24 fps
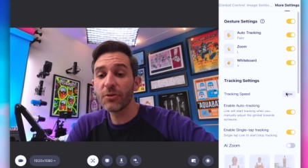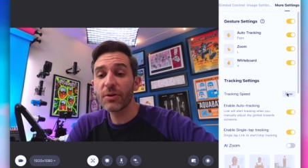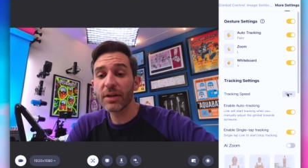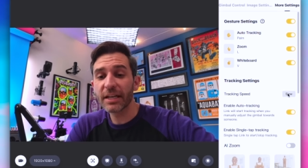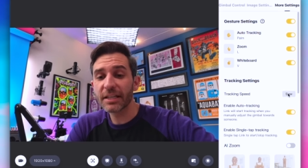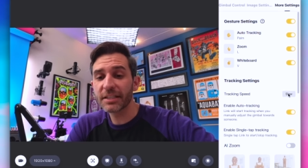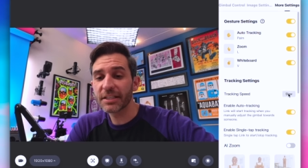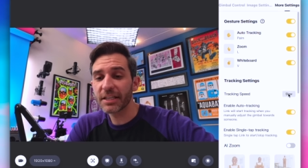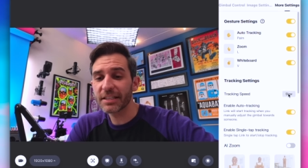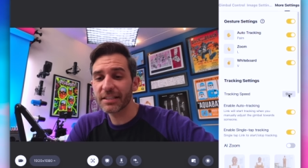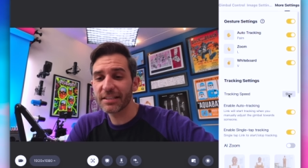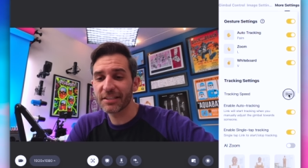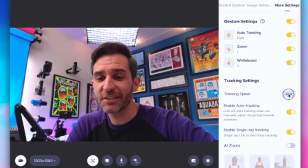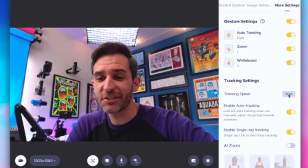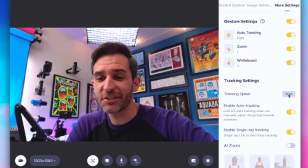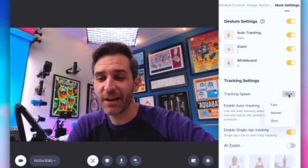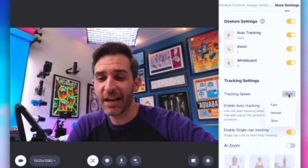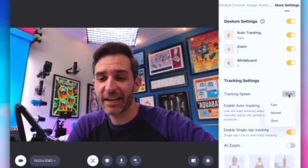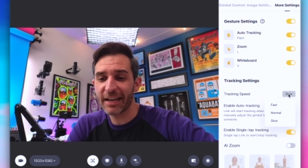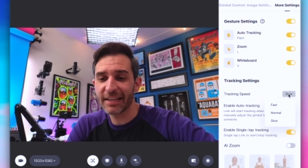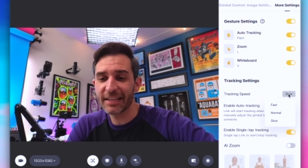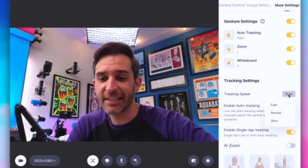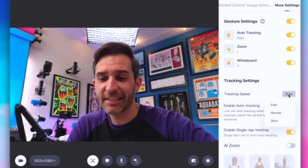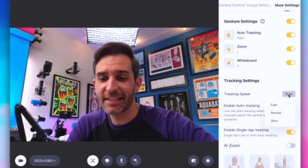You can adjust the
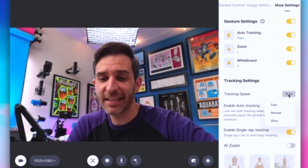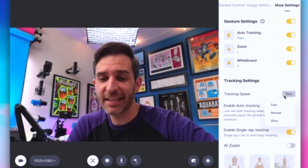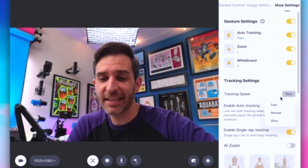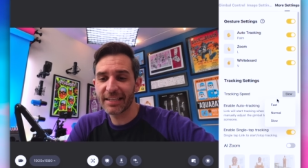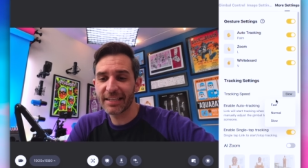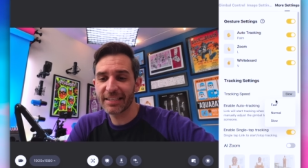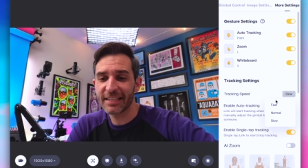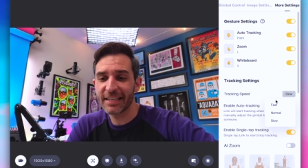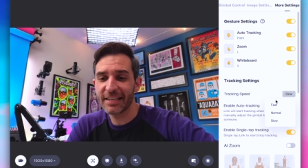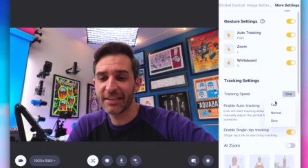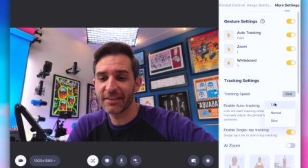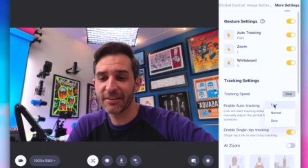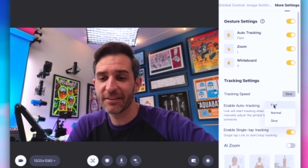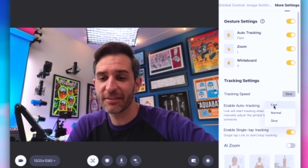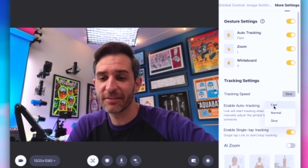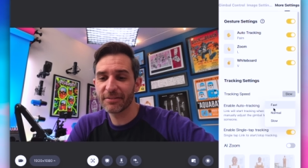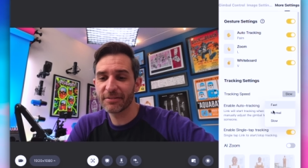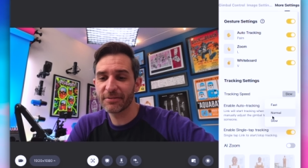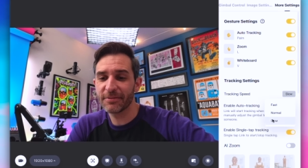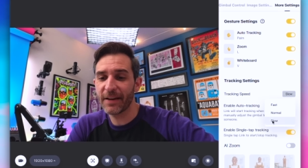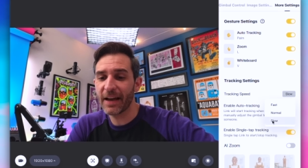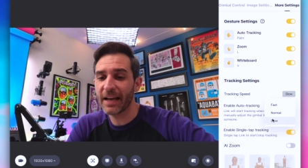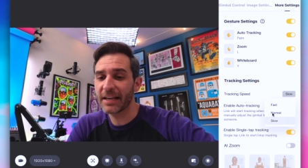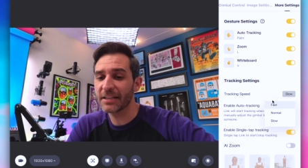tracking settings here,
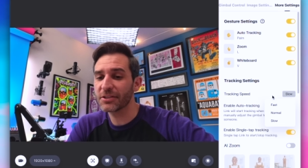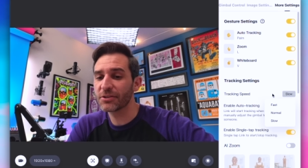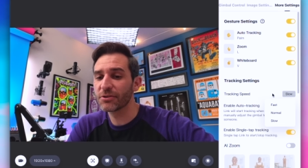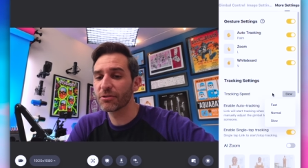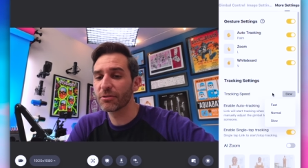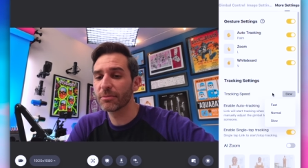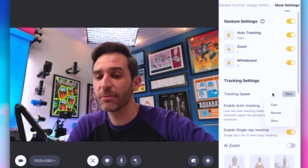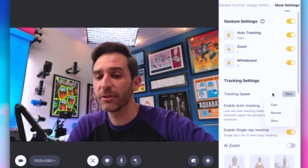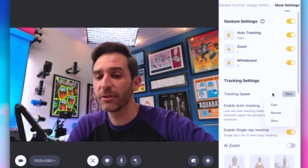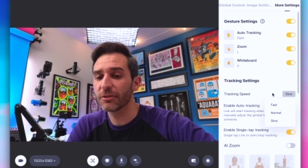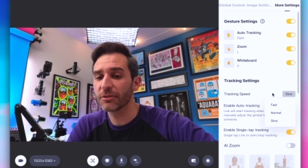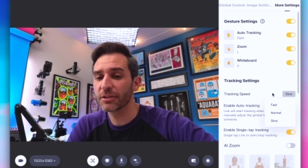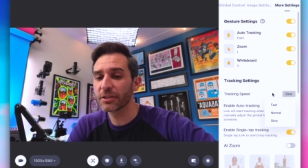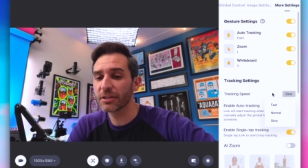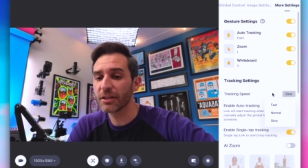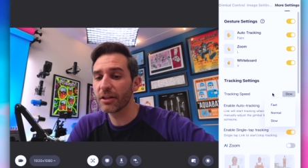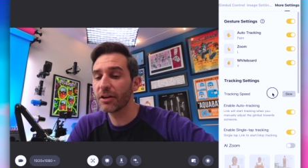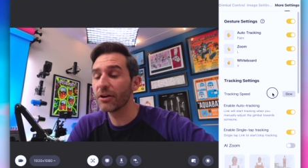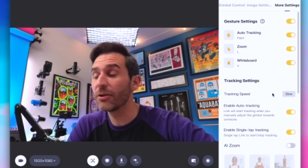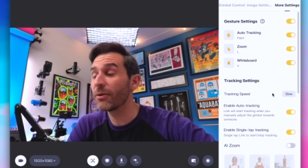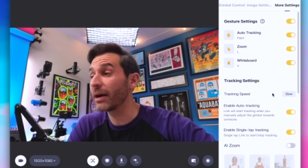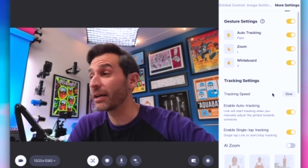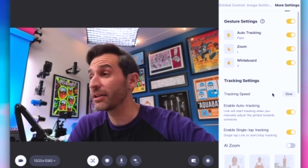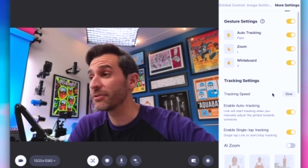fast, normal, or
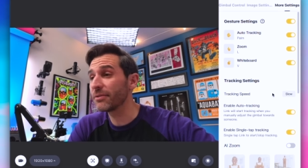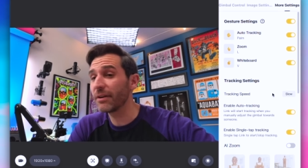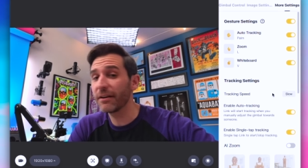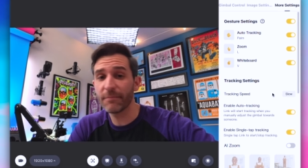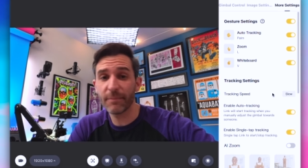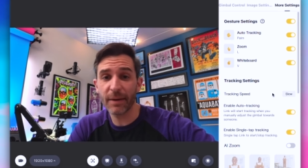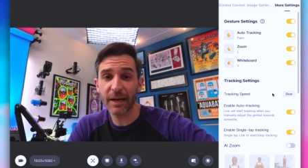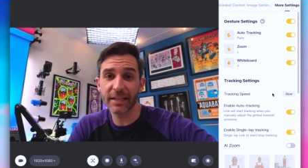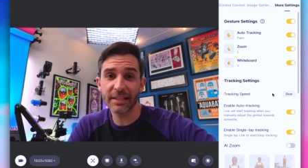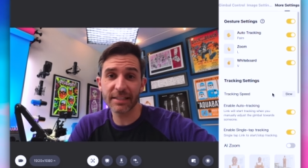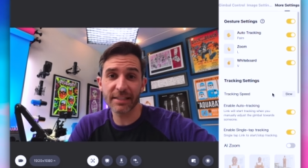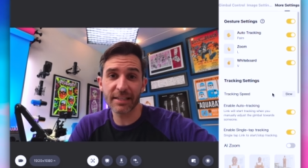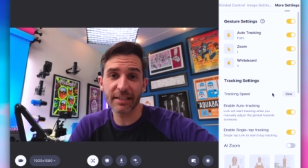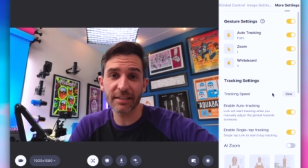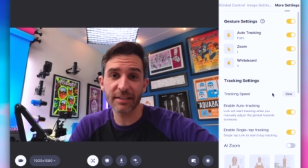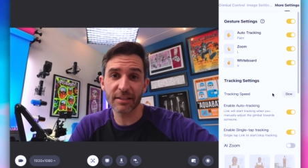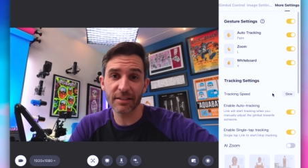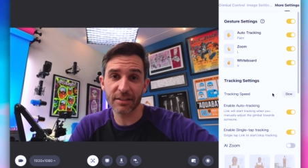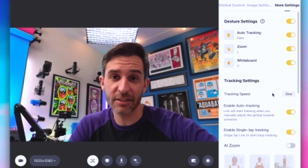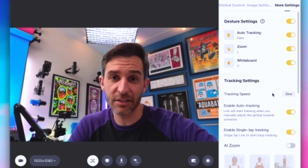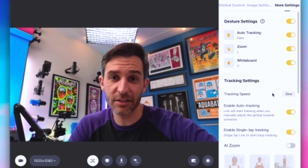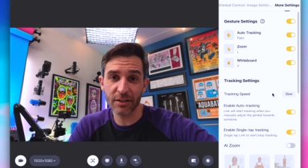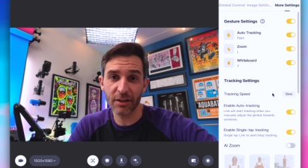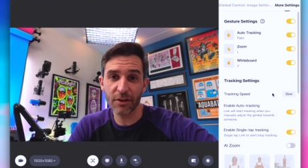slow. I do have mine set
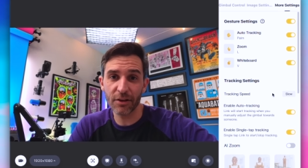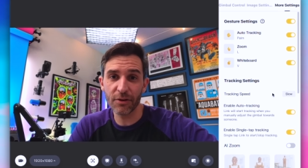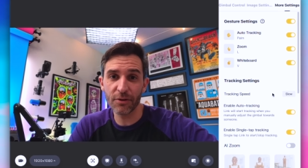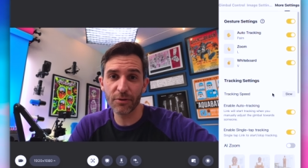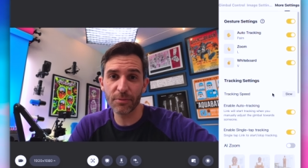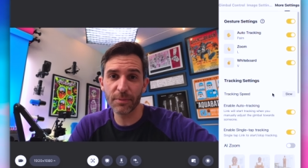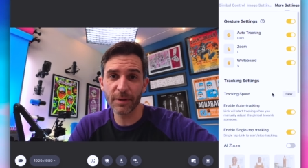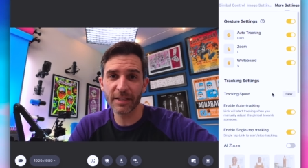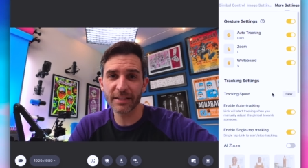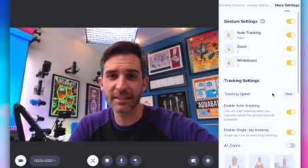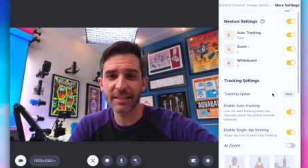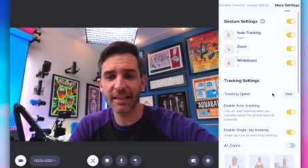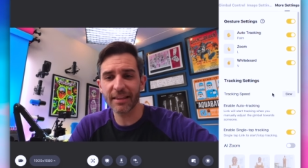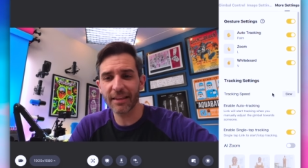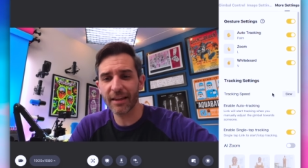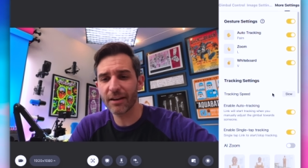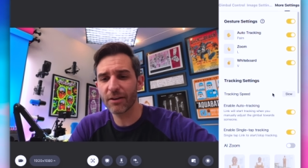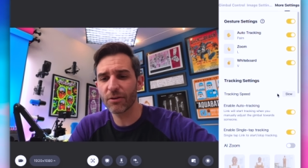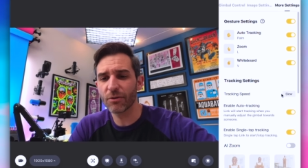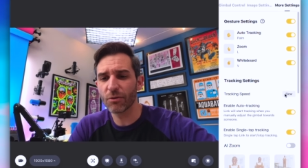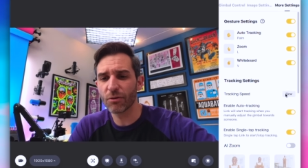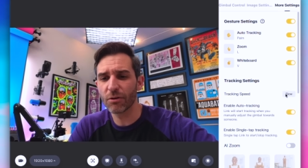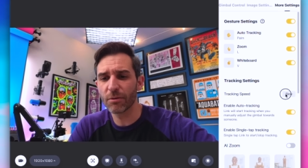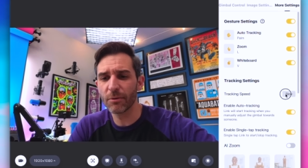to slow because I
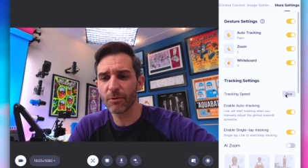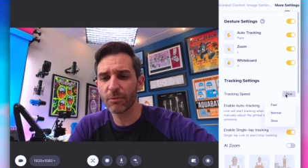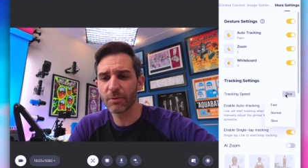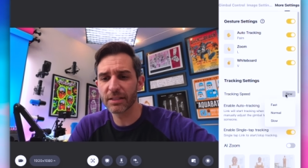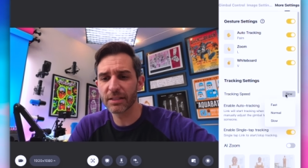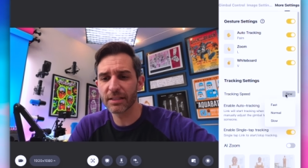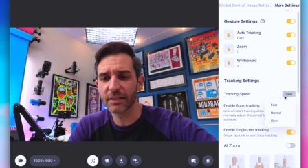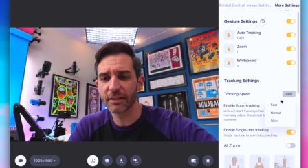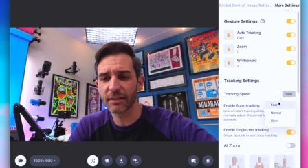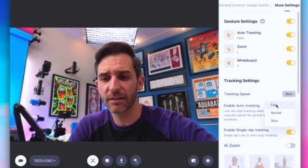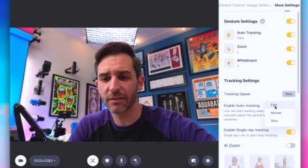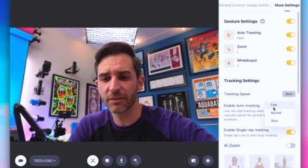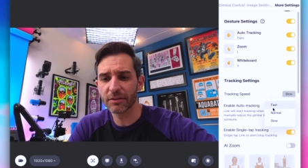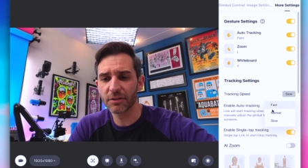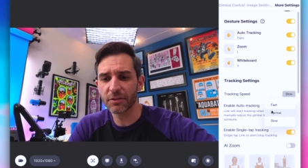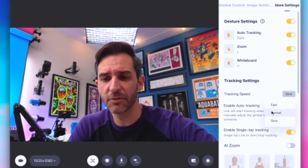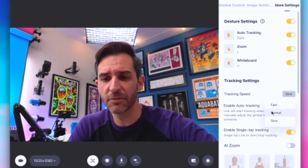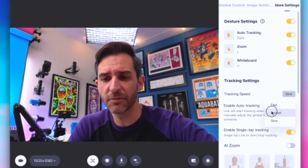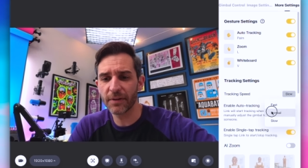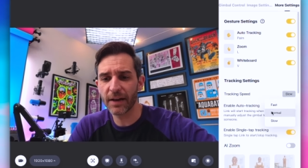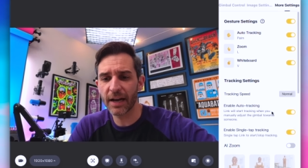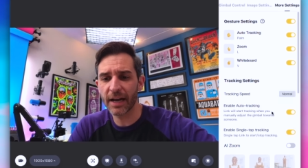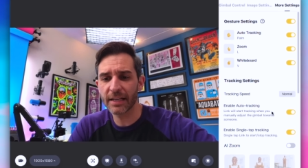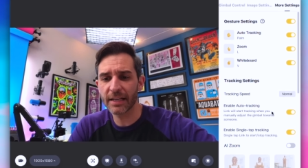thought normal was a little
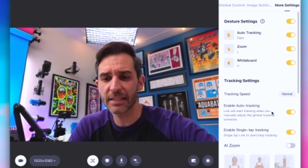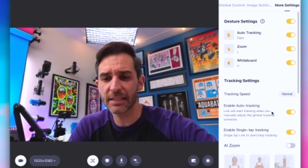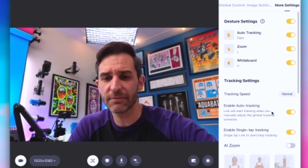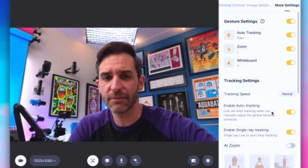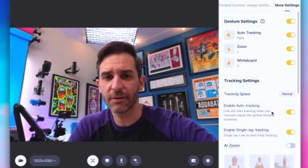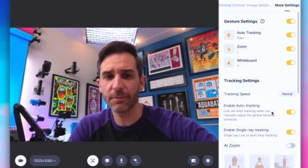too fast.